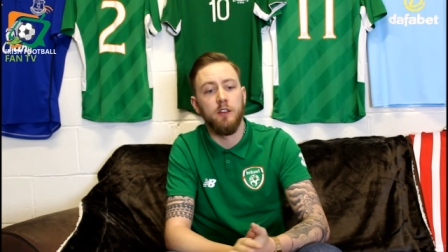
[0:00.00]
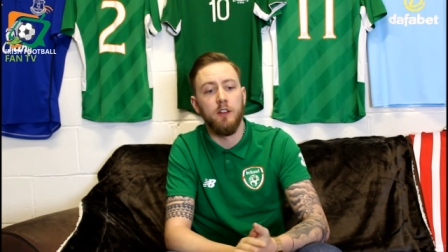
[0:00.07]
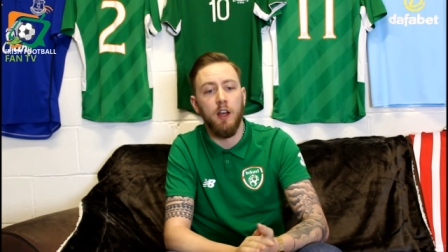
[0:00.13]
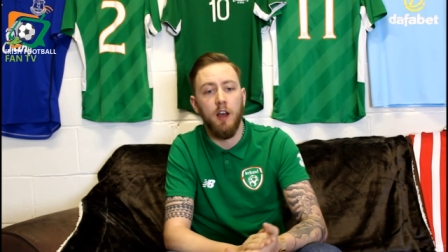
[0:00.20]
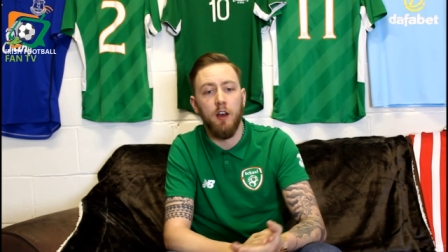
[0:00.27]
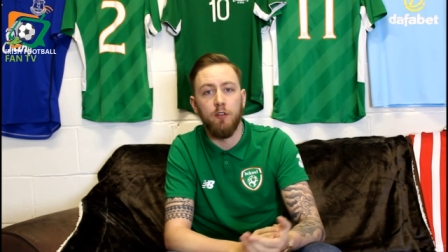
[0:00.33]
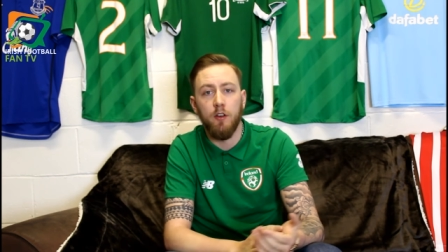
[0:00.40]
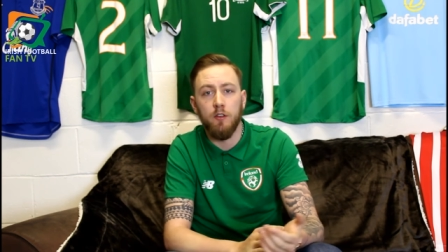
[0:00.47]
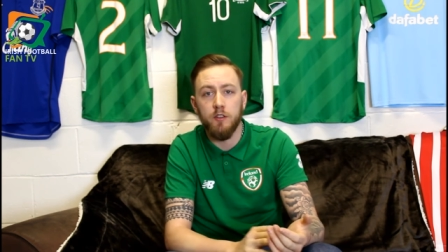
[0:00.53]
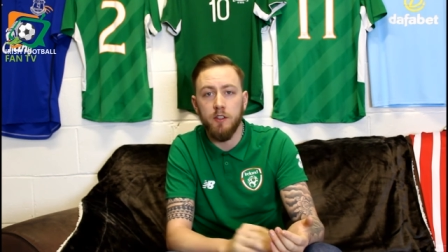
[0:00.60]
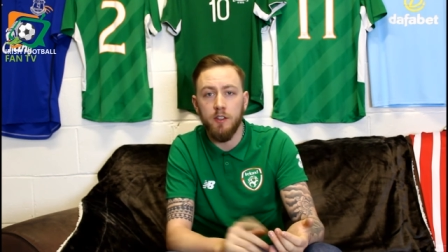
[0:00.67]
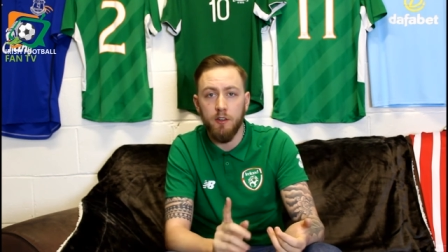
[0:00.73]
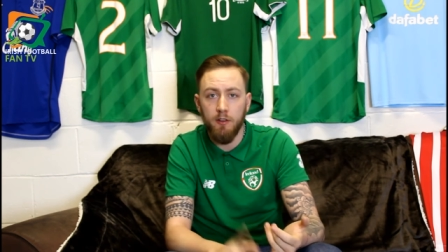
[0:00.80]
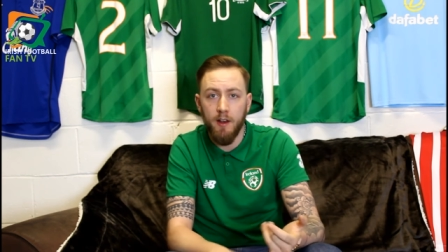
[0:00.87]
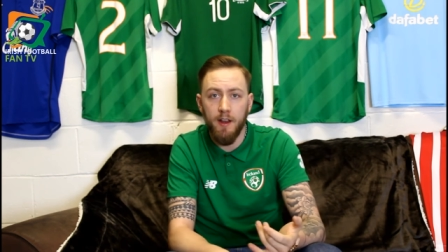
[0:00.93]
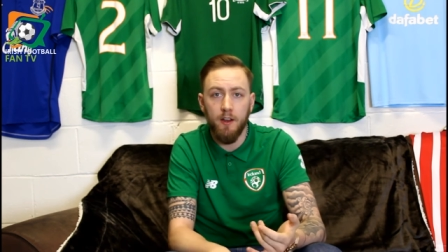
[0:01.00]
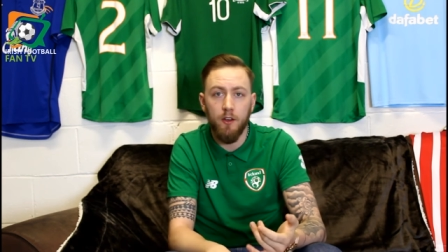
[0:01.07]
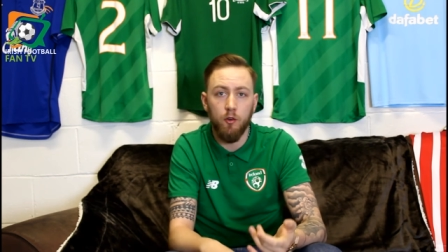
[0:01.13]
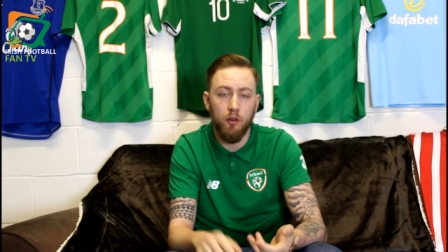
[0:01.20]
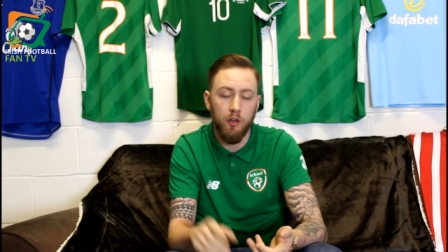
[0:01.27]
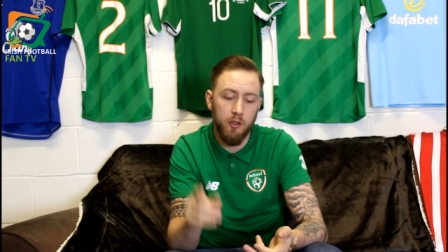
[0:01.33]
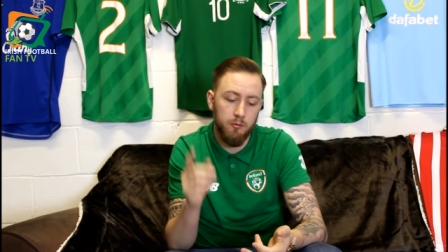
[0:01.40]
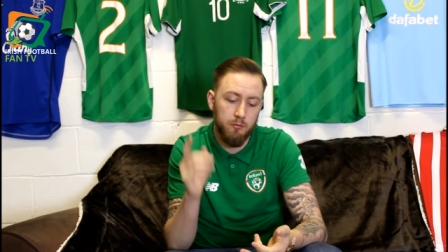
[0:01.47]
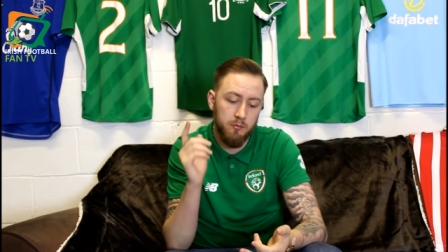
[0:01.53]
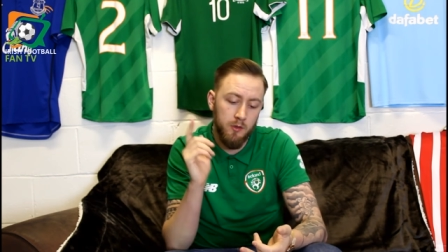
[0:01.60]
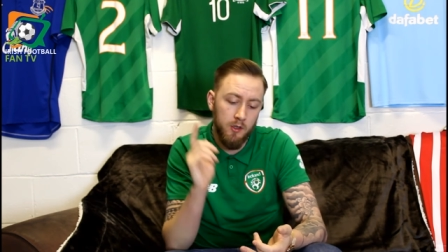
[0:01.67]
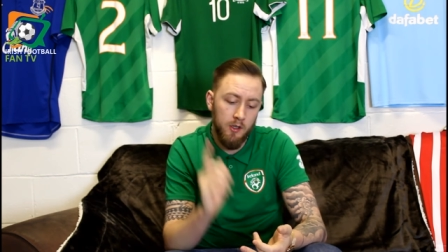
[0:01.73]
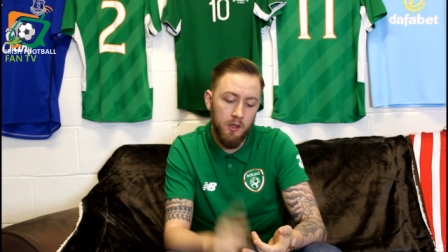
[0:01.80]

You have obviously Greg Cunningham,